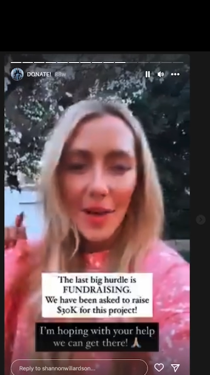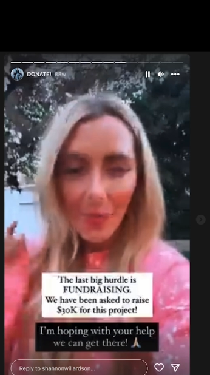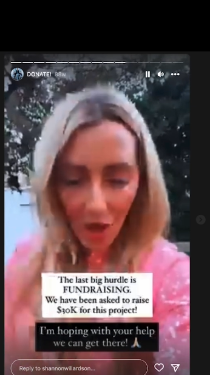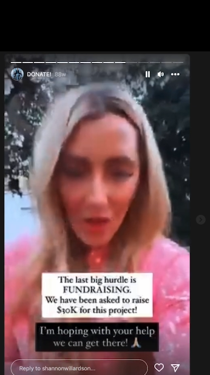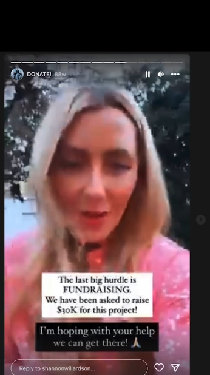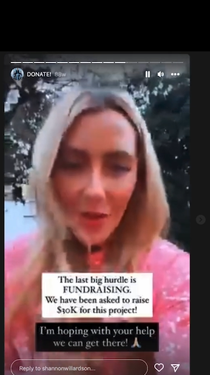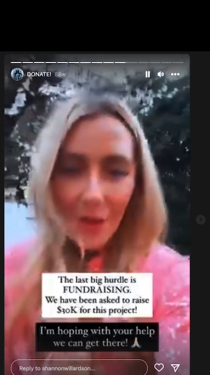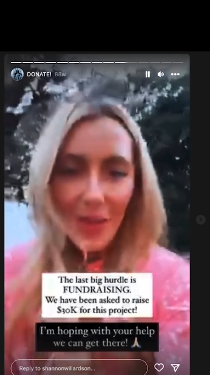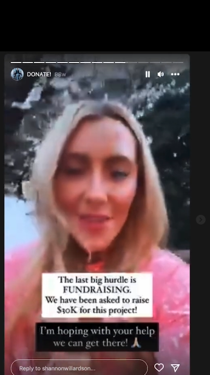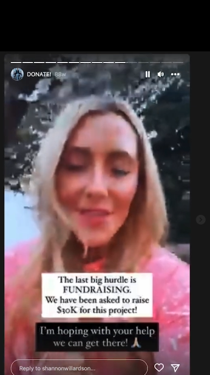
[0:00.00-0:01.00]
calling in my
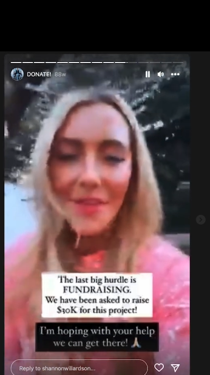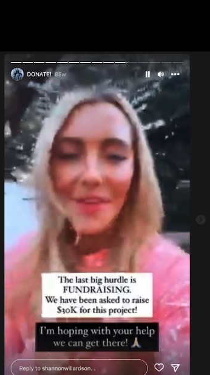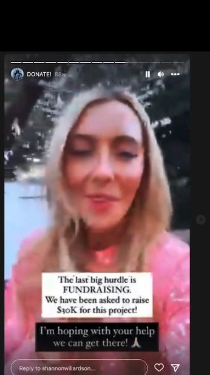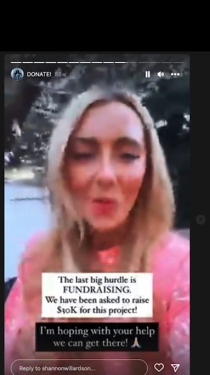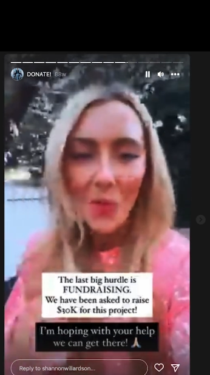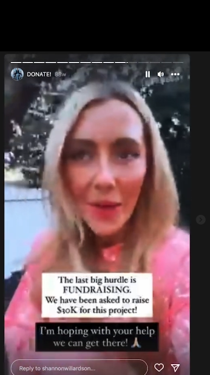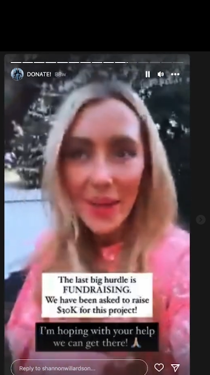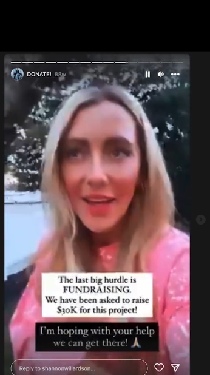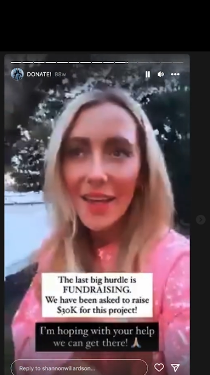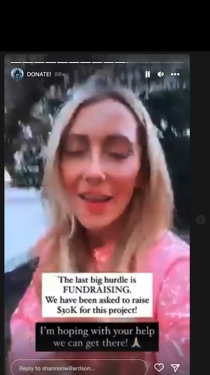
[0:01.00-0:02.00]
InstaFam.
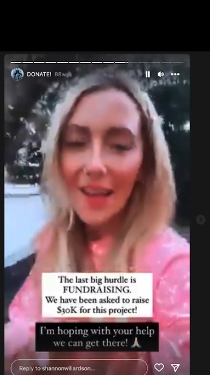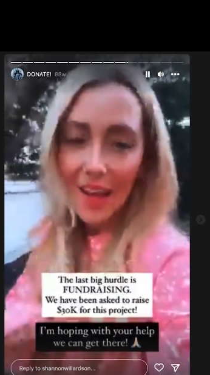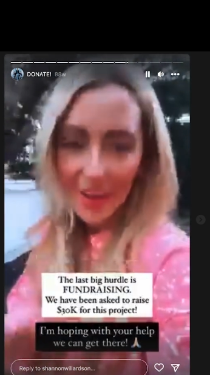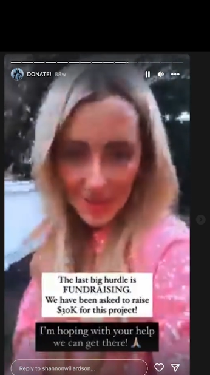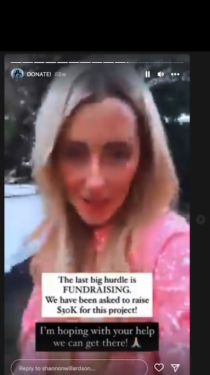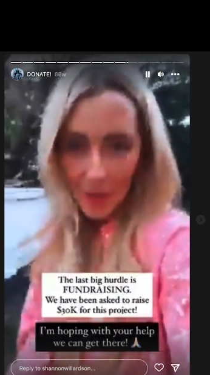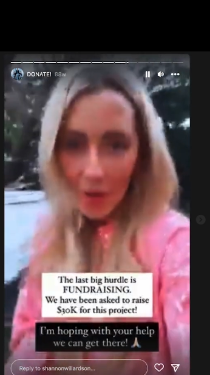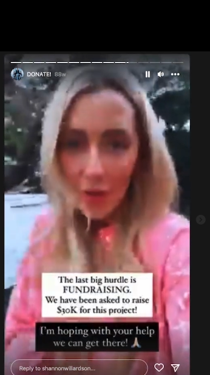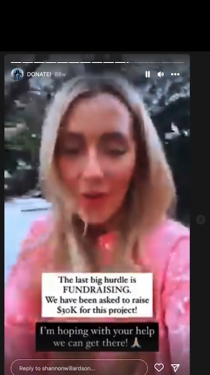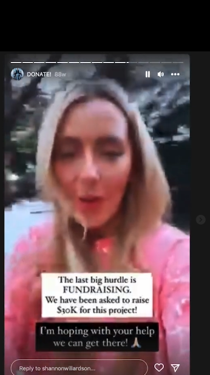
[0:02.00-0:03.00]
We have set up a
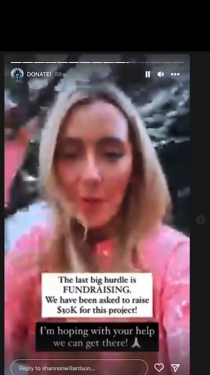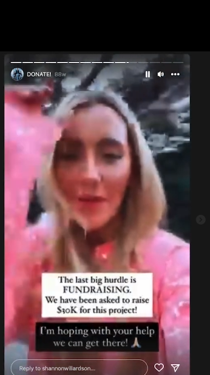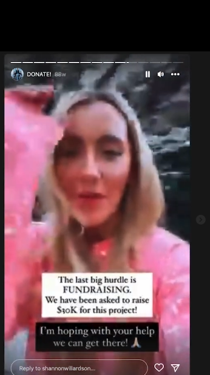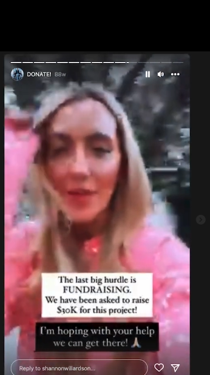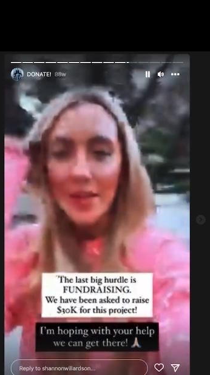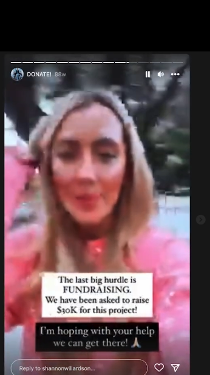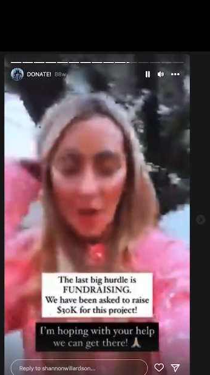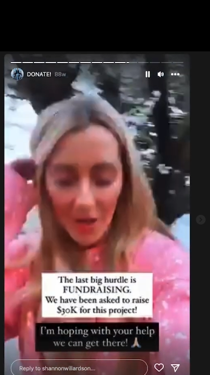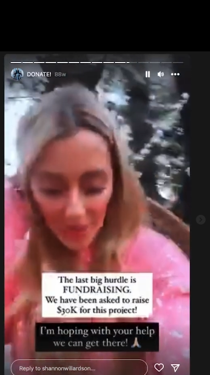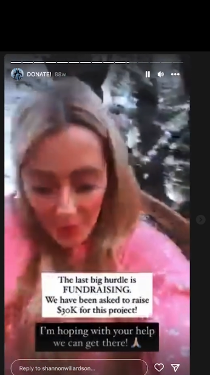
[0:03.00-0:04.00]
GoFundMe for this
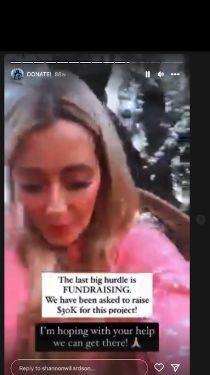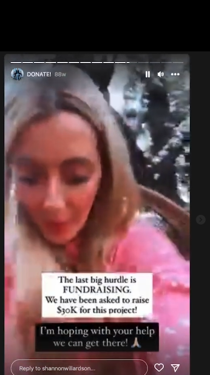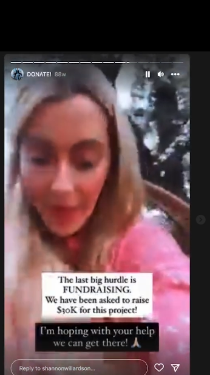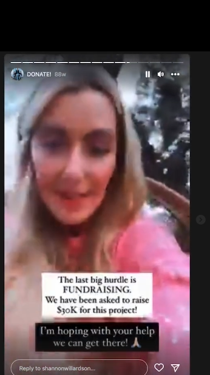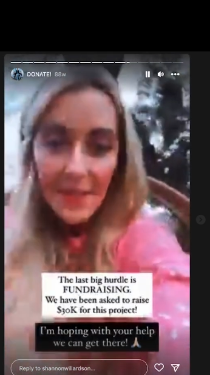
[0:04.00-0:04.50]
project. We've been asked to